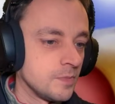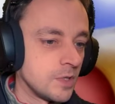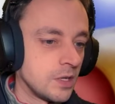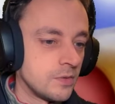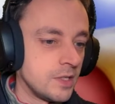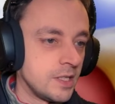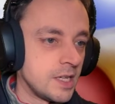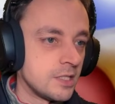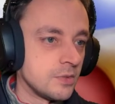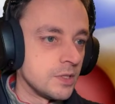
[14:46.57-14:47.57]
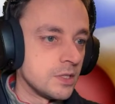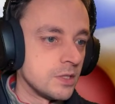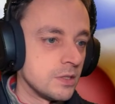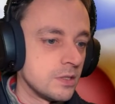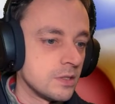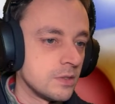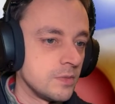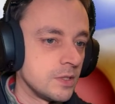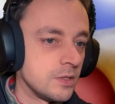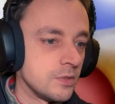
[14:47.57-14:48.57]
Can't really get to it, so there's nothing
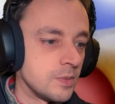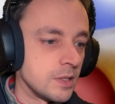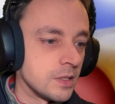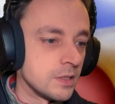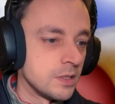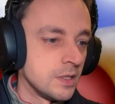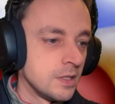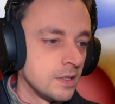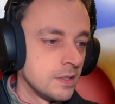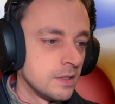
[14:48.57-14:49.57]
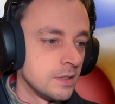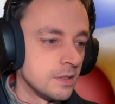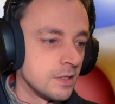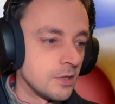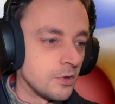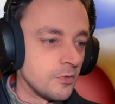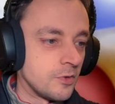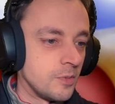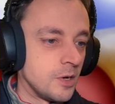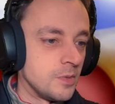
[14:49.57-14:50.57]
we can do about that. I thought for
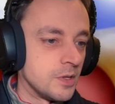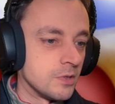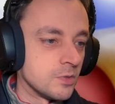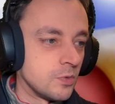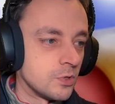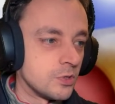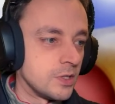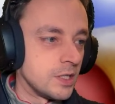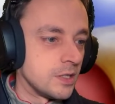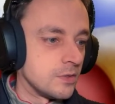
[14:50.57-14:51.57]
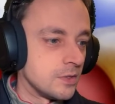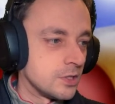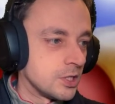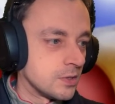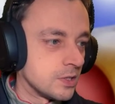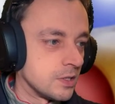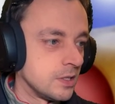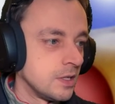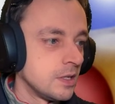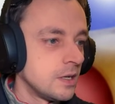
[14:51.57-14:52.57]
a moment there was water in our shelter.
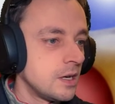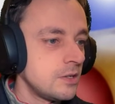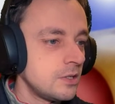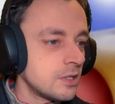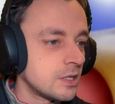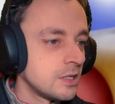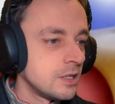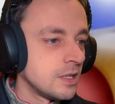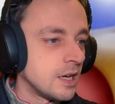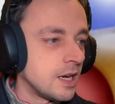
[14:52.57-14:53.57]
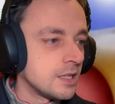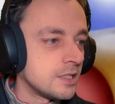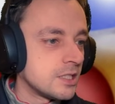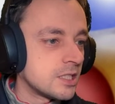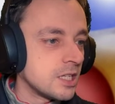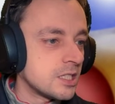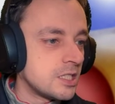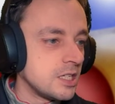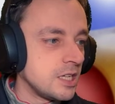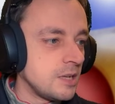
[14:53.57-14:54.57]
Oh, look!
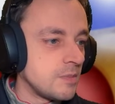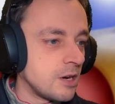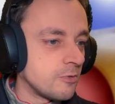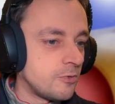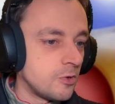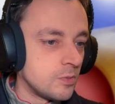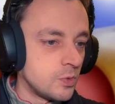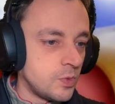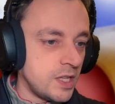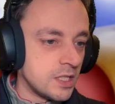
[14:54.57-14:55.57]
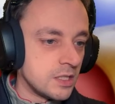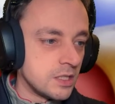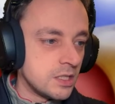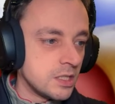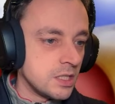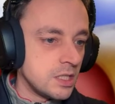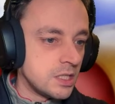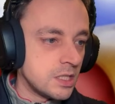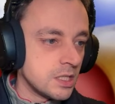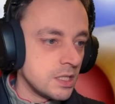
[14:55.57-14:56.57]
disgustingly malformed weirdness
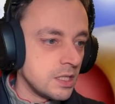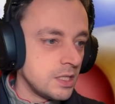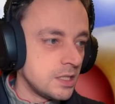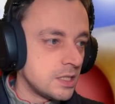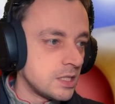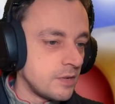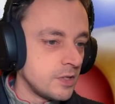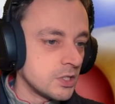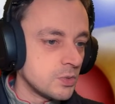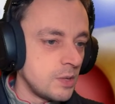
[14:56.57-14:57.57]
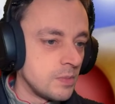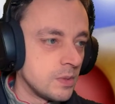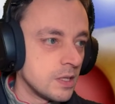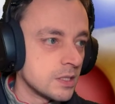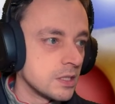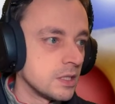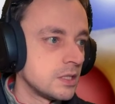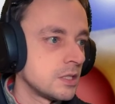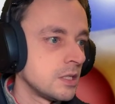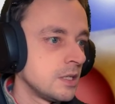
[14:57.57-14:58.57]
is having a swim. That's
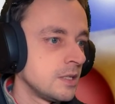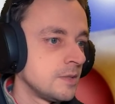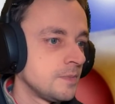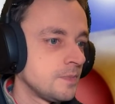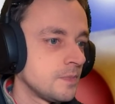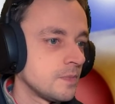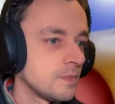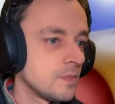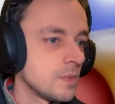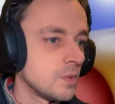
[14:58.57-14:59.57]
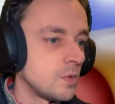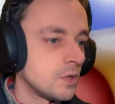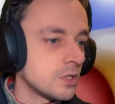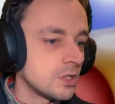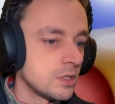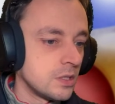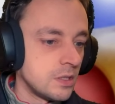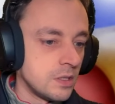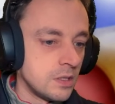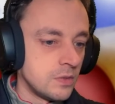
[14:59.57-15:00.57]
nice. What?
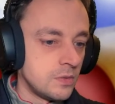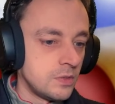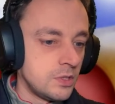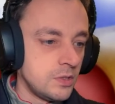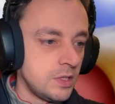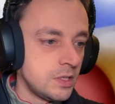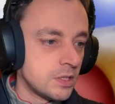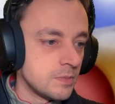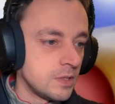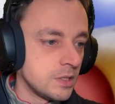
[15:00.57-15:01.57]
Oh, do you need something